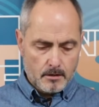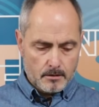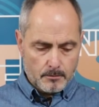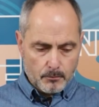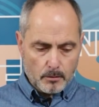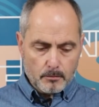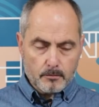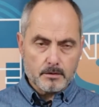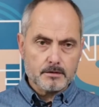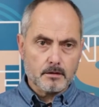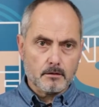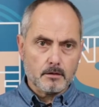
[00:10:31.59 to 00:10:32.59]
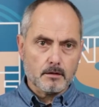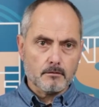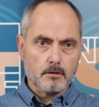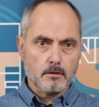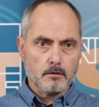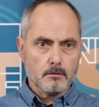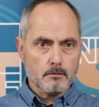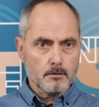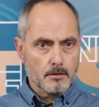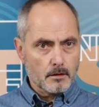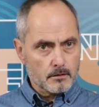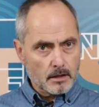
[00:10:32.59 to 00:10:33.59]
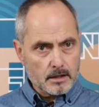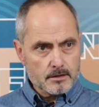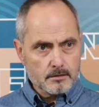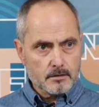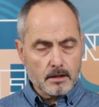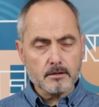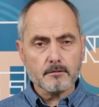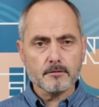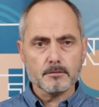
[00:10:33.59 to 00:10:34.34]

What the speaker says: The problem is, however, with our native